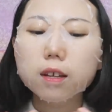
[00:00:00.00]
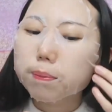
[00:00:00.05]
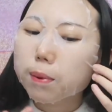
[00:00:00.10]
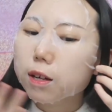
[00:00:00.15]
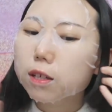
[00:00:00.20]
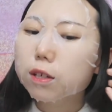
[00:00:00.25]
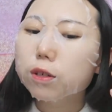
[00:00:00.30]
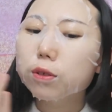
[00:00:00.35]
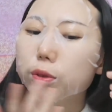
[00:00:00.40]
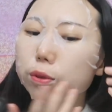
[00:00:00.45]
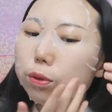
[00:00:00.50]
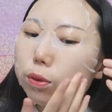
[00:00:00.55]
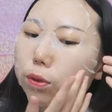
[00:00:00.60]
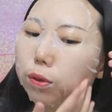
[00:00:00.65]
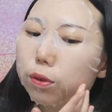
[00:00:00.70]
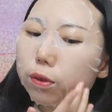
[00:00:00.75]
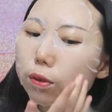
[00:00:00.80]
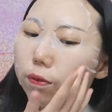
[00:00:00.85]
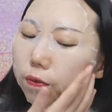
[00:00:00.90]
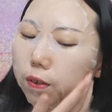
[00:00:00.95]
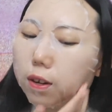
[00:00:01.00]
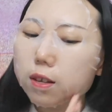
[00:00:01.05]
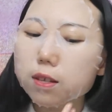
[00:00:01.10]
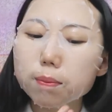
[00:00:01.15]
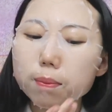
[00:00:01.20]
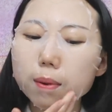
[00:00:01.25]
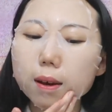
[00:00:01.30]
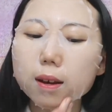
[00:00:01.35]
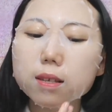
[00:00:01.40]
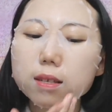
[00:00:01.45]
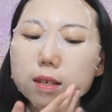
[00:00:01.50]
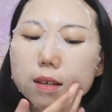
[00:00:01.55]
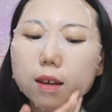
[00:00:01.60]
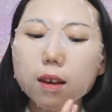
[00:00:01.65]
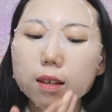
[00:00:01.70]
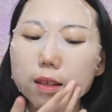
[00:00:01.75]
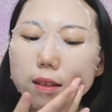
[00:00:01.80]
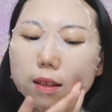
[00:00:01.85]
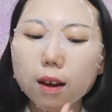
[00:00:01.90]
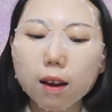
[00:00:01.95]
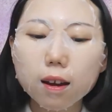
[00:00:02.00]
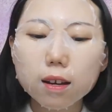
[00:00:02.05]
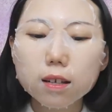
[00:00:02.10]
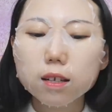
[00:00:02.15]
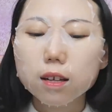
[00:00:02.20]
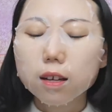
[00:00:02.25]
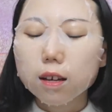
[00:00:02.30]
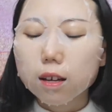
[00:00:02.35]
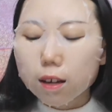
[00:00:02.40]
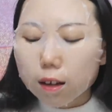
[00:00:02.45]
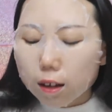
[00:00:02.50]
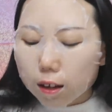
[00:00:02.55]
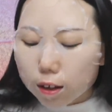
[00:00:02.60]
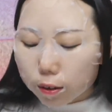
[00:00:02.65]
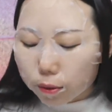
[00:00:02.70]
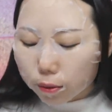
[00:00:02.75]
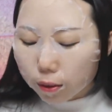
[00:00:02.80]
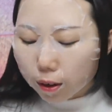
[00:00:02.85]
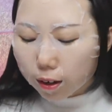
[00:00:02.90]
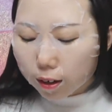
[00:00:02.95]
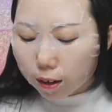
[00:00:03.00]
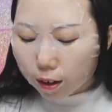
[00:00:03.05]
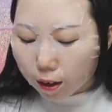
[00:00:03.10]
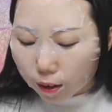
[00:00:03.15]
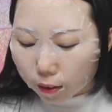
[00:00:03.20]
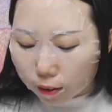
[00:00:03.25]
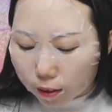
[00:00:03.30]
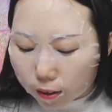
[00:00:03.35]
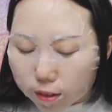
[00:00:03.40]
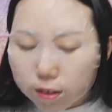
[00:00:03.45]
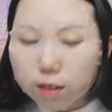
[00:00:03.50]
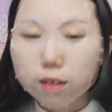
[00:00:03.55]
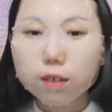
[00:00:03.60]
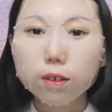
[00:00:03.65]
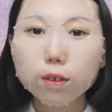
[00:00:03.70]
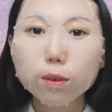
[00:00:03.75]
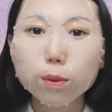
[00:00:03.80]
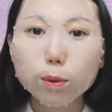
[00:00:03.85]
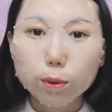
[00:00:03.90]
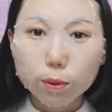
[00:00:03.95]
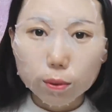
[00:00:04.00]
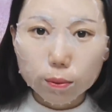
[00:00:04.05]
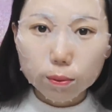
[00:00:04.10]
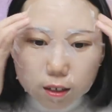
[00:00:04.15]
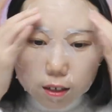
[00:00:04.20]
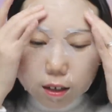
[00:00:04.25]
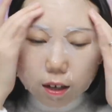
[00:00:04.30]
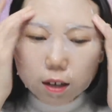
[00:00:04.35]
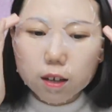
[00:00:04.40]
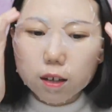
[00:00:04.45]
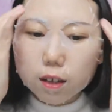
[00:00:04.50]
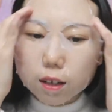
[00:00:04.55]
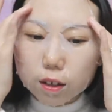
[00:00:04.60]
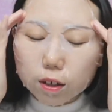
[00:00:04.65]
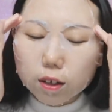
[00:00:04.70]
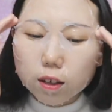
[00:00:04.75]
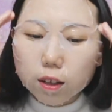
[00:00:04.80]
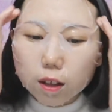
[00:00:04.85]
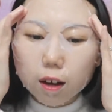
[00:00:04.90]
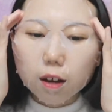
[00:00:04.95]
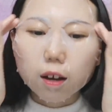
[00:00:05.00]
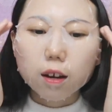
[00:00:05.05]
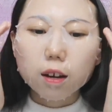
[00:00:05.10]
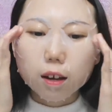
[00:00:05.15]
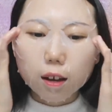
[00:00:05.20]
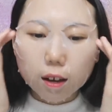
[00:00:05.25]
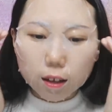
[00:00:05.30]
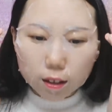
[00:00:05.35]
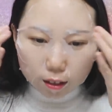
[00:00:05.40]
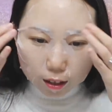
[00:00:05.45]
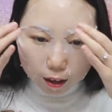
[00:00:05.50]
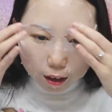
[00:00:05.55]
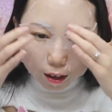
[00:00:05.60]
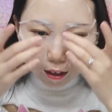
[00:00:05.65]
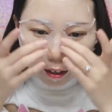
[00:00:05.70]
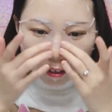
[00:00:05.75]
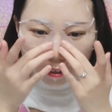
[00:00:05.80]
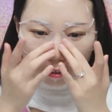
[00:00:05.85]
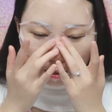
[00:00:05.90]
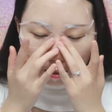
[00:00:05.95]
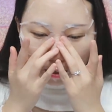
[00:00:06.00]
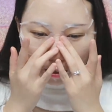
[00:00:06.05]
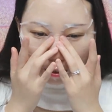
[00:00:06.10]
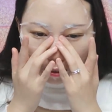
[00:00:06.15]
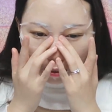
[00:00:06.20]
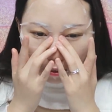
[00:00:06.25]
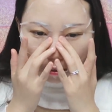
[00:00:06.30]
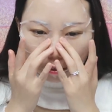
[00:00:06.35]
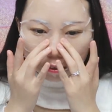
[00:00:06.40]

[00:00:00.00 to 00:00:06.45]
Better to do face mask at night, and right now it's 10 o'clock at night.